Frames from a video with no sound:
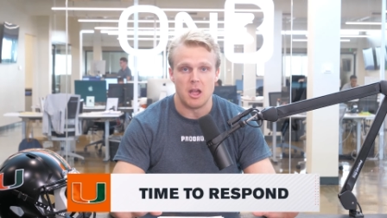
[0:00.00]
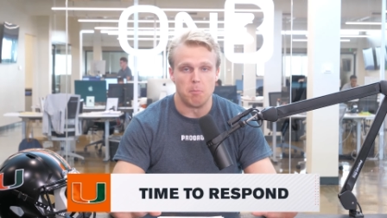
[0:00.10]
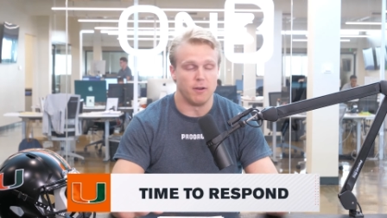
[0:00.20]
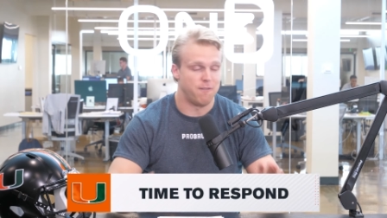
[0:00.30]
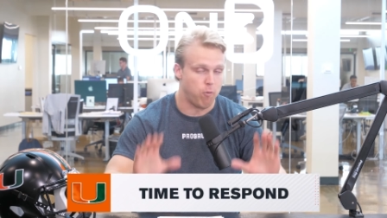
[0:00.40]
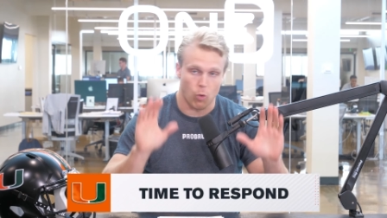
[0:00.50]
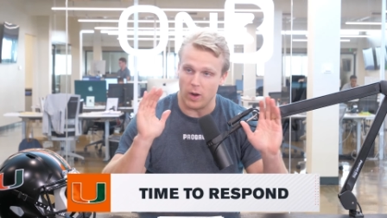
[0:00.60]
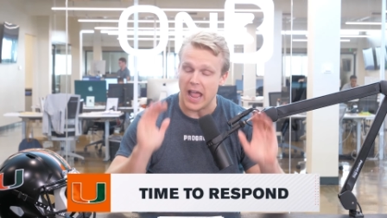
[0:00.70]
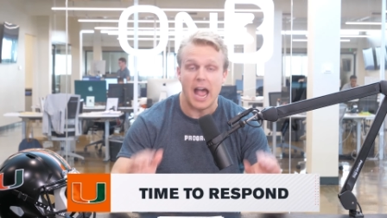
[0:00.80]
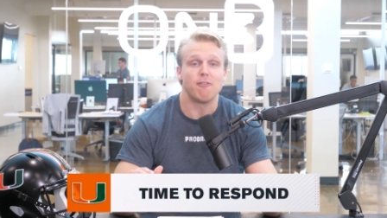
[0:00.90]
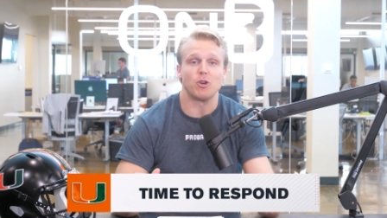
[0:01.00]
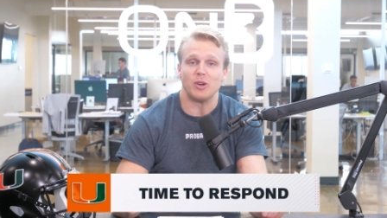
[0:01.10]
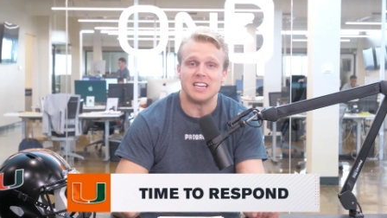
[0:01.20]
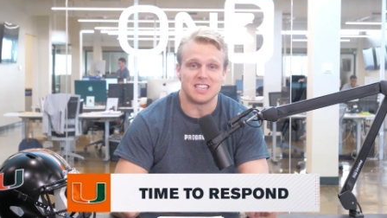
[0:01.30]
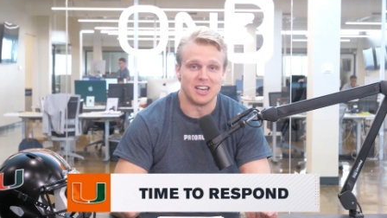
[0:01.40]
But for whatever
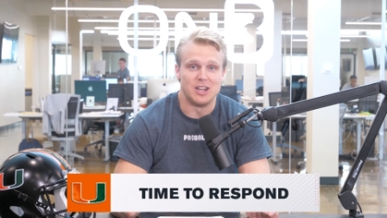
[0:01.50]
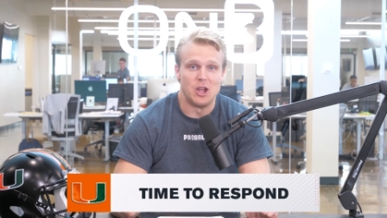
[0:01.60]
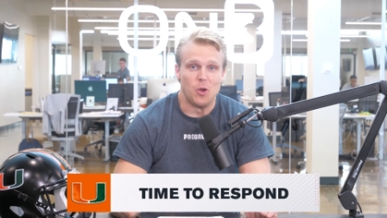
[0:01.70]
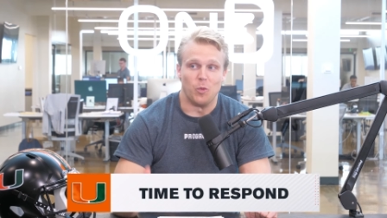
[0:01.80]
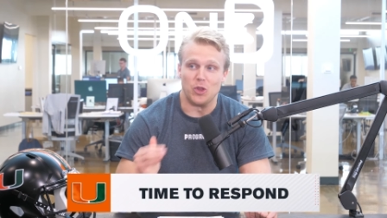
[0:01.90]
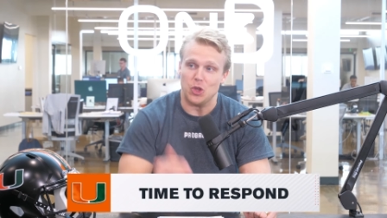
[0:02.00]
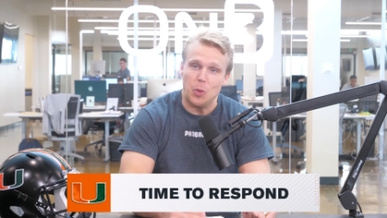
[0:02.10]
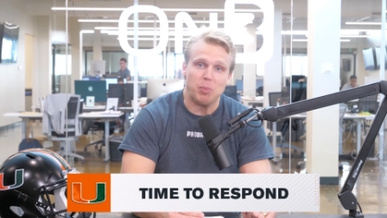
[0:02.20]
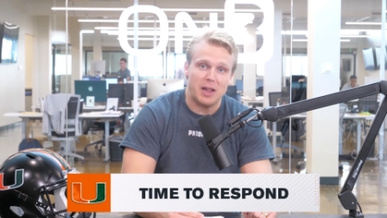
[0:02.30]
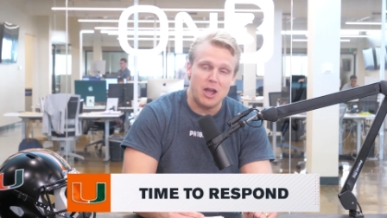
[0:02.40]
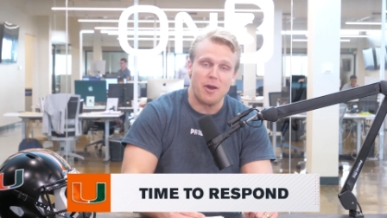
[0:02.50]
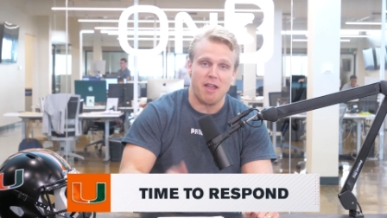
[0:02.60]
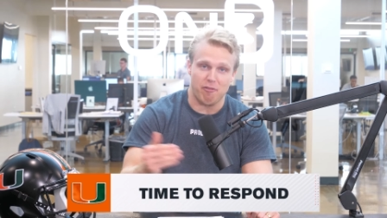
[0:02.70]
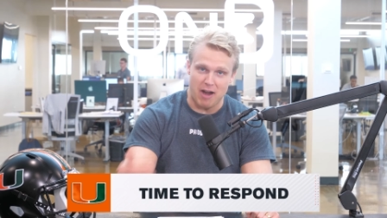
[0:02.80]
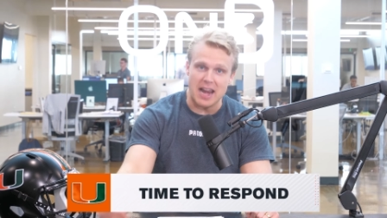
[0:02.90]
reason, when you play on a
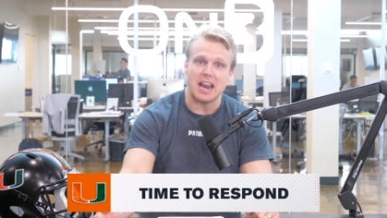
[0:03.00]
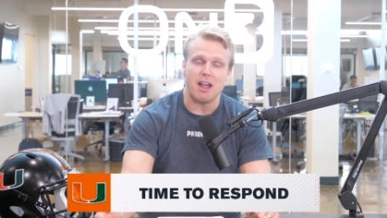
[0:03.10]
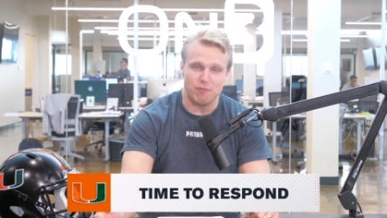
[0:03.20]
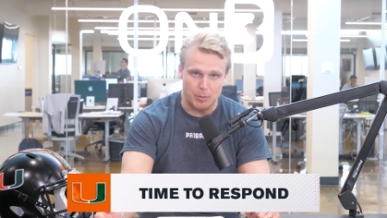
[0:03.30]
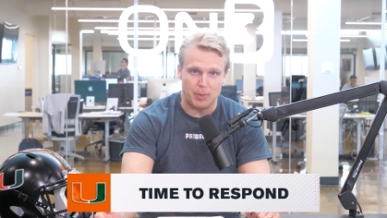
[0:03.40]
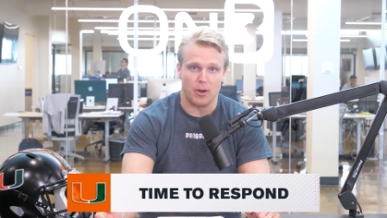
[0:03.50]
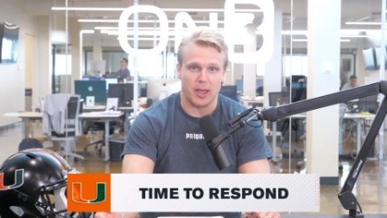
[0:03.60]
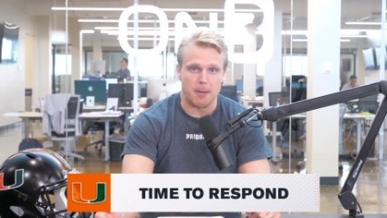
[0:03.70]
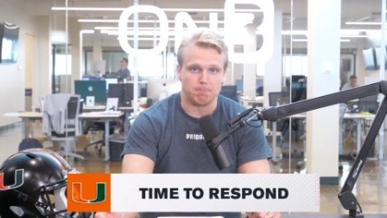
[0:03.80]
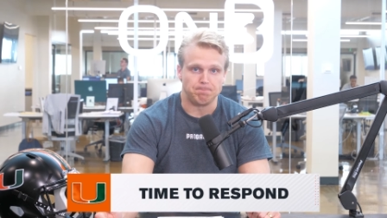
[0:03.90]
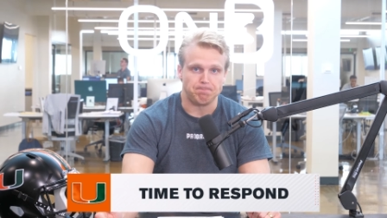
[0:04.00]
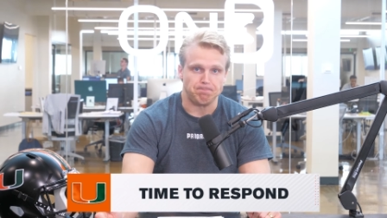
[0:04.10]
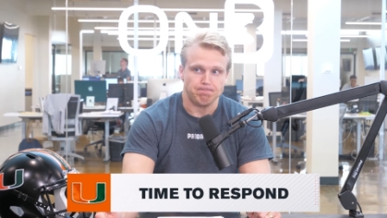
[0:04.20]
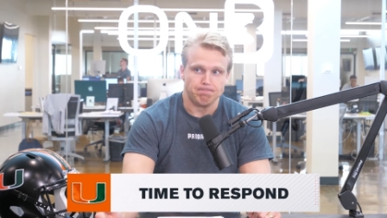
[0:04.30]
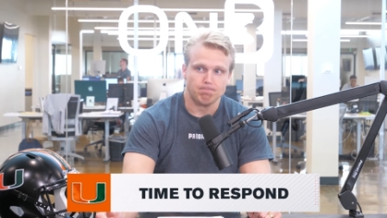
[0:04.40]
Friday night football game,
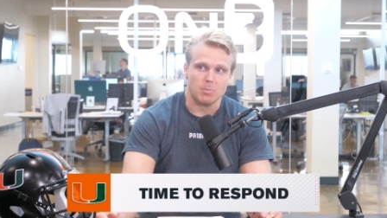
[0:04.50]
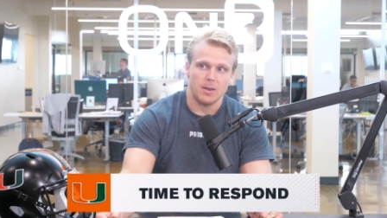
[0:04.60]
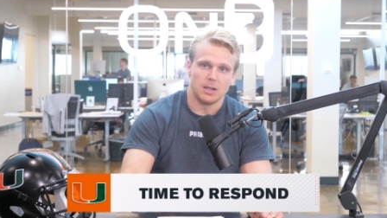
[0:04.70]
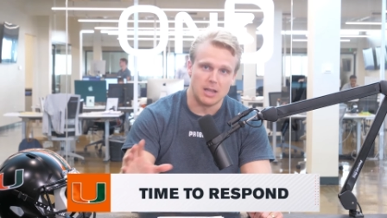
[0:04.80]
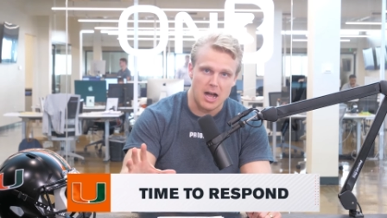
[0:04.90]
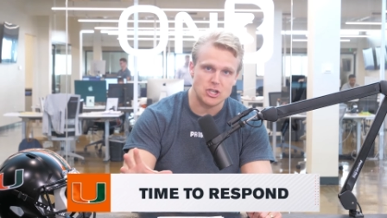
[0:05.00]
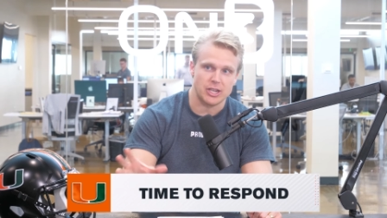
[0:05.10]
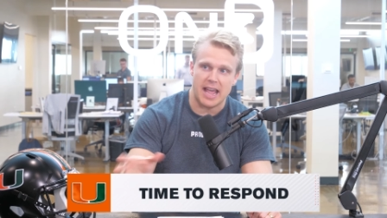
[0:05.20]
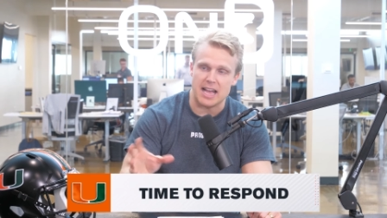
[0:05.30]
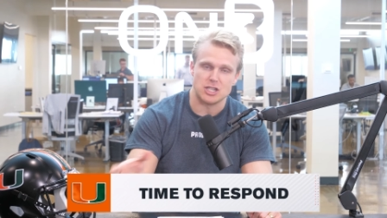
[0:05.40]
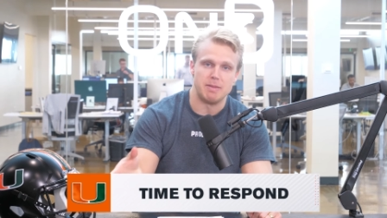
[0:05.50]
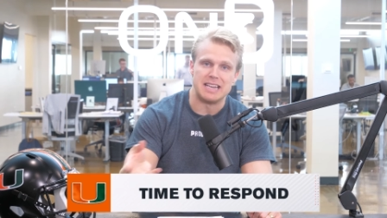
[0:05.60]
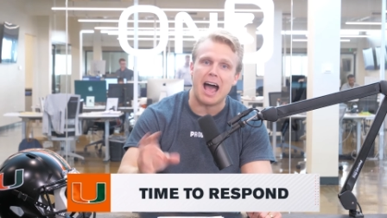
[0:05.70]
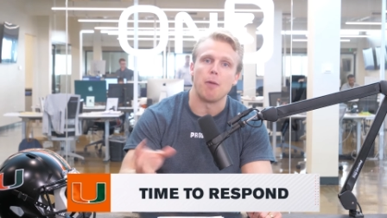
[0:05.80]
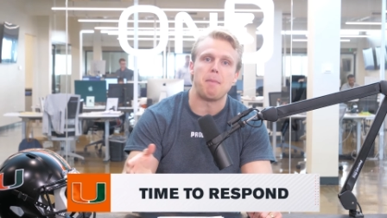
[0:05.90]
logic has to be
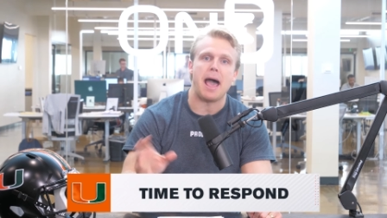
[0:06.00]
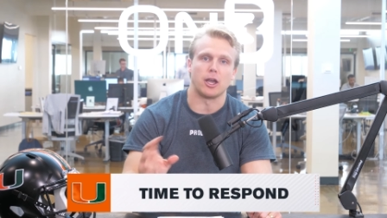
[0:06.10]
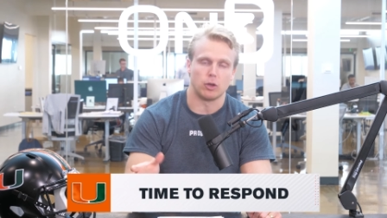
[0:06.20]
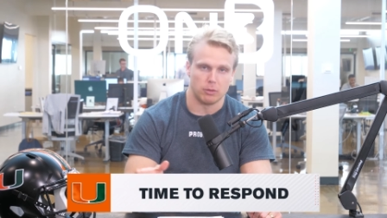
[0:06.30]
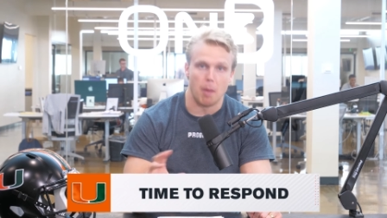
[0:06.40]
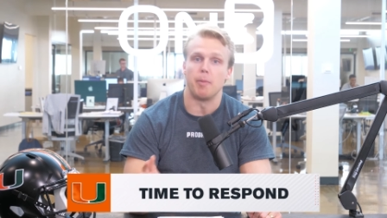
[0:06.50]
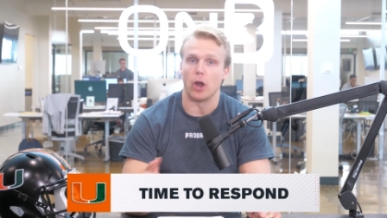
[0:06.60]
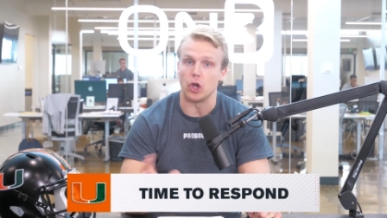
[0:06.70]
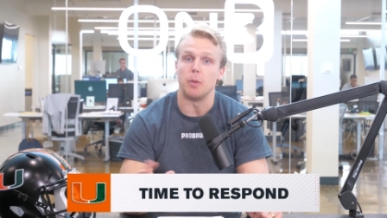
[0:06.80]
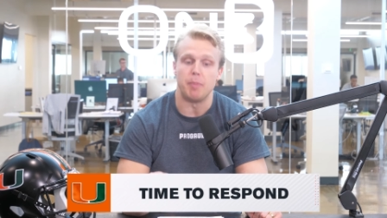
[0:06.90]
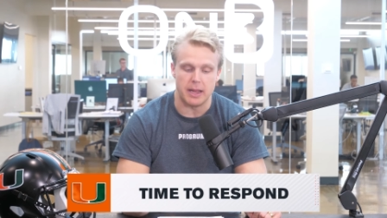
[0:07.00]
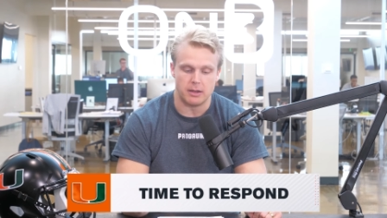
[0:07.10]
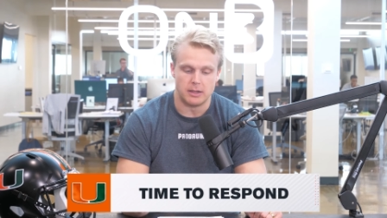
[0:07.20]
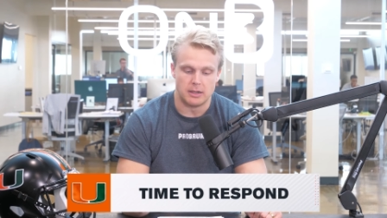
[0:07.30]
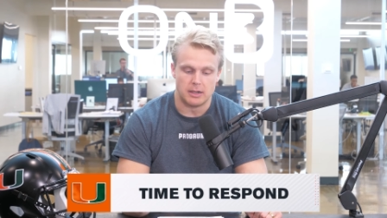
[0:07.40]
dialed back a, a good bit.
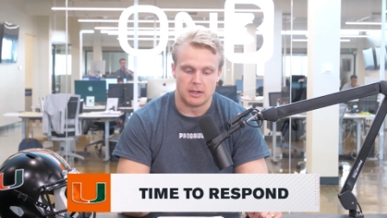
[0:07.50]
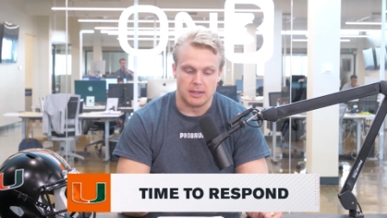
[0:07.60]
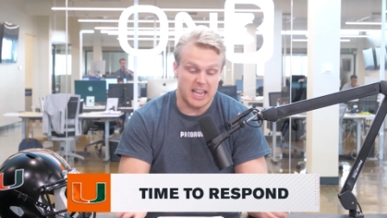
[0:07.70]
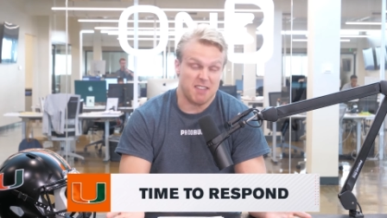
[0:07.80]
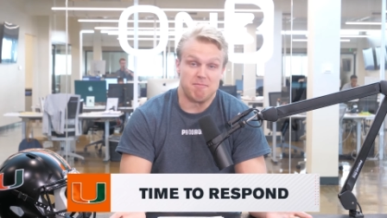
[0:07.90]
Like if